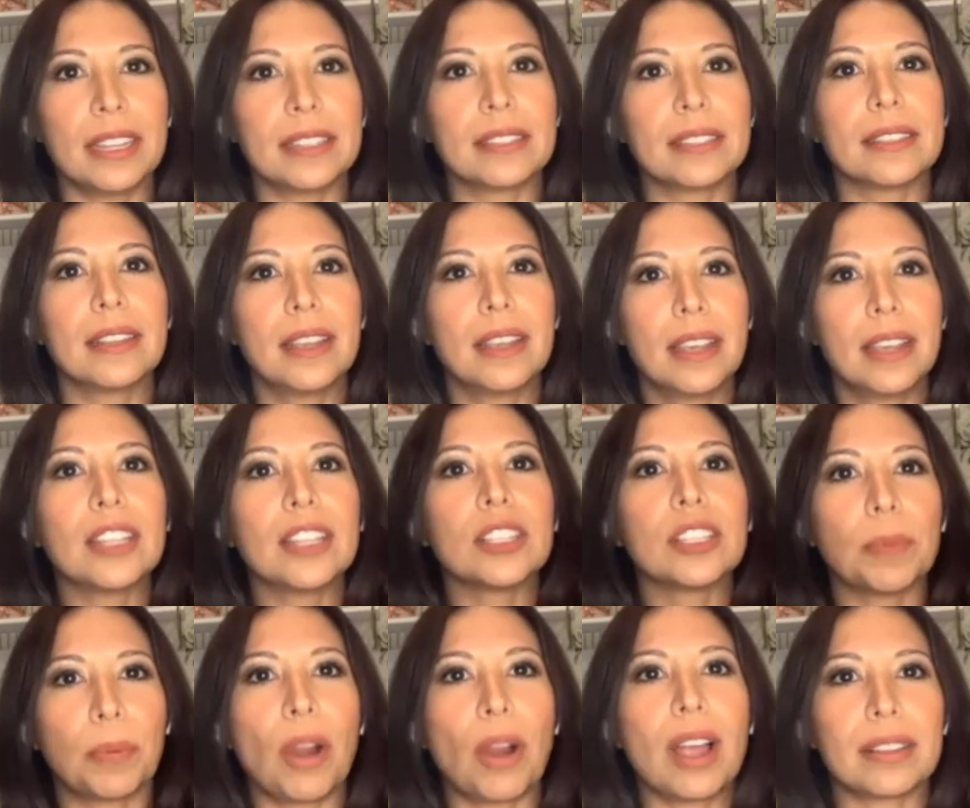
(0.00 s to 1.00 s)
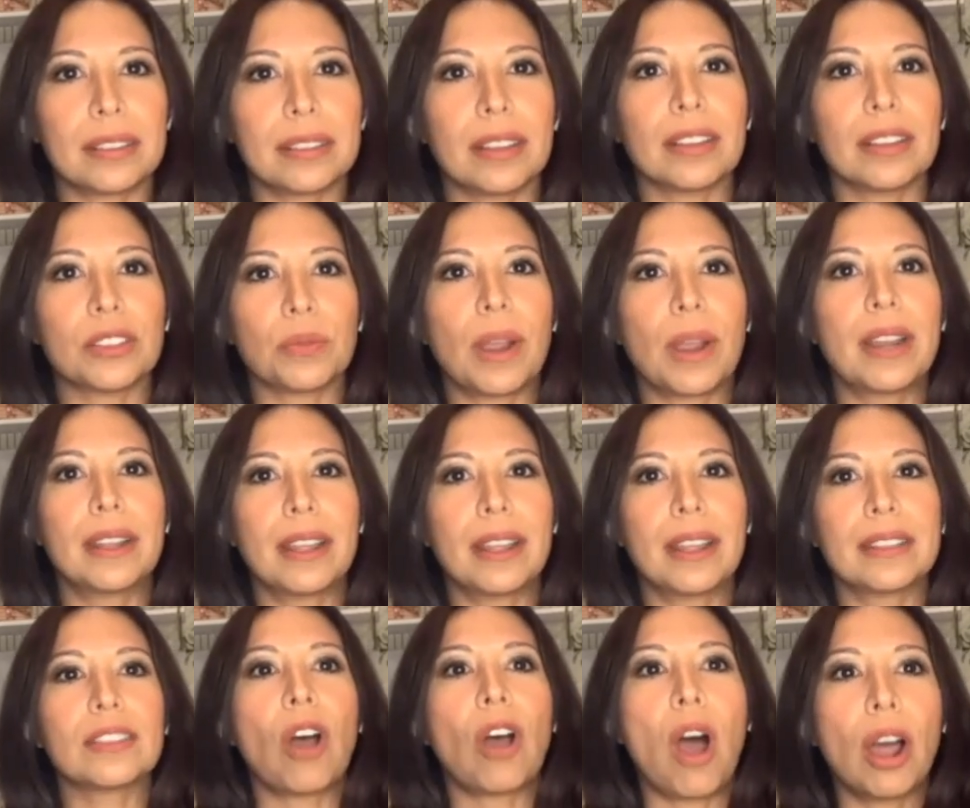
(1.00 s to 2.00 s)
It's a process, right?
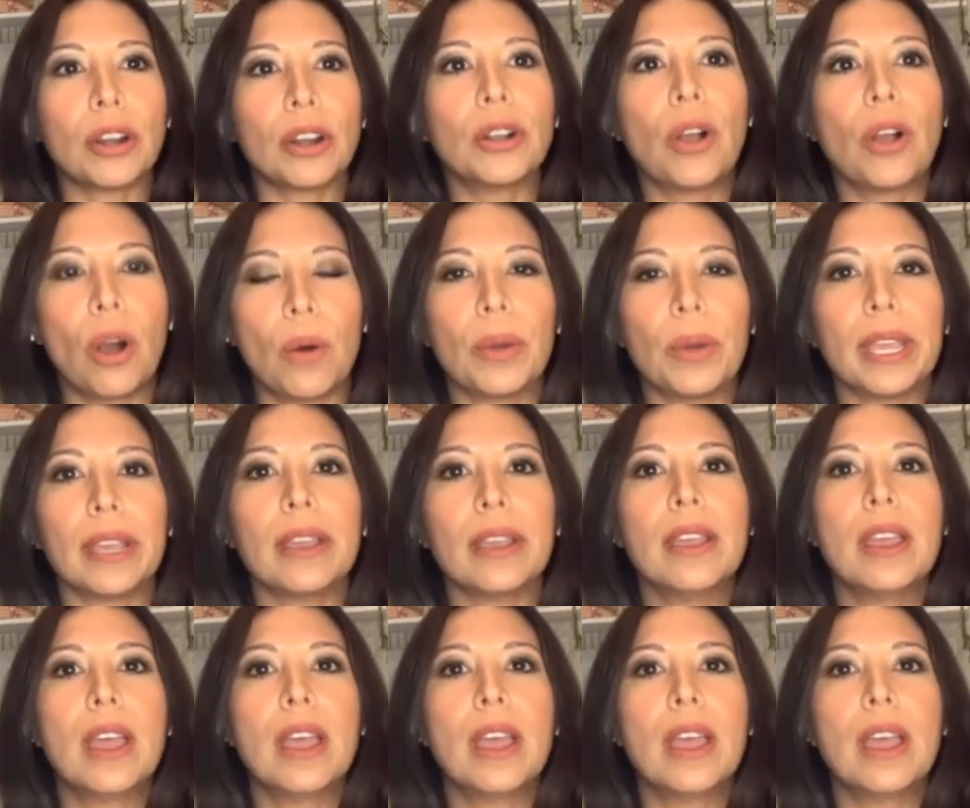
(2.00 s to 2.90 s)
It's ongoing.